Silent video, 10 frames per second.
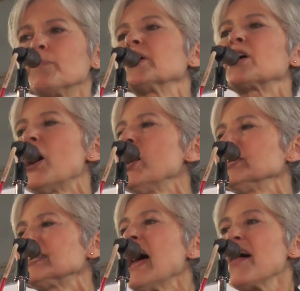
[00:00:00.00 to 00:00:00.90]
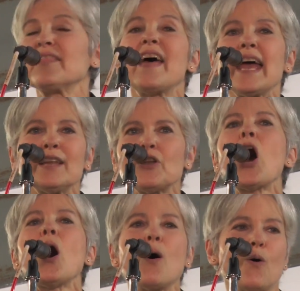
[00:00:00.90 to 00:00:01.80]
because they
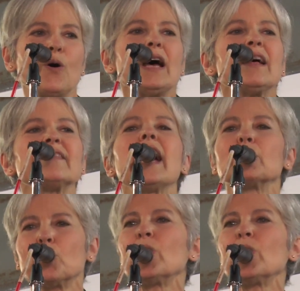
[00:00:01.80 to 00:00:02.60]
know that